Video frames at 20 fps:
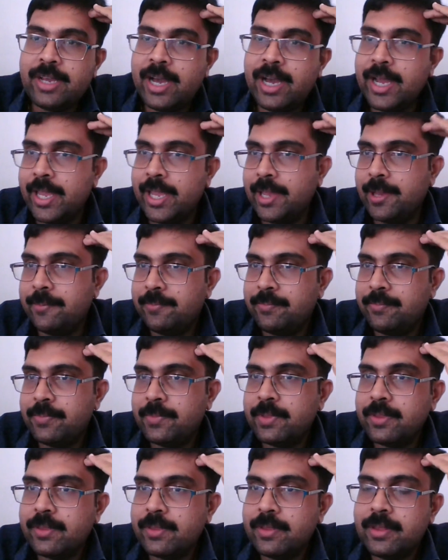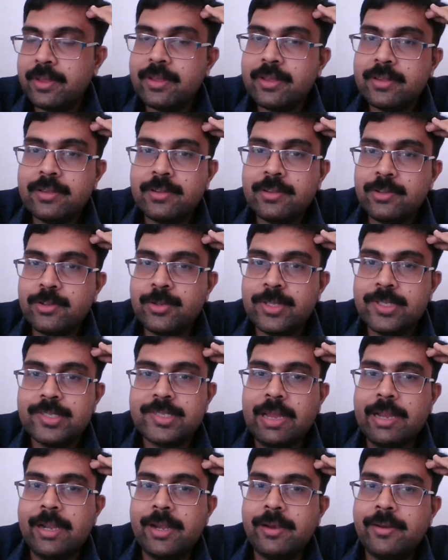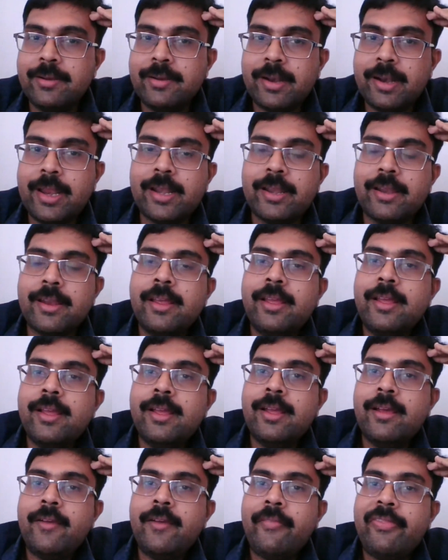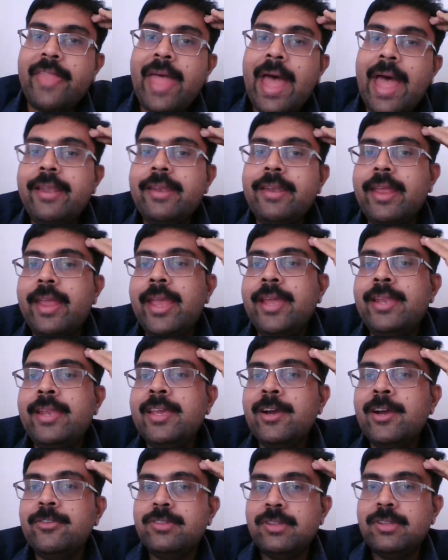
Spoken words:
eye to the side, right? That area of the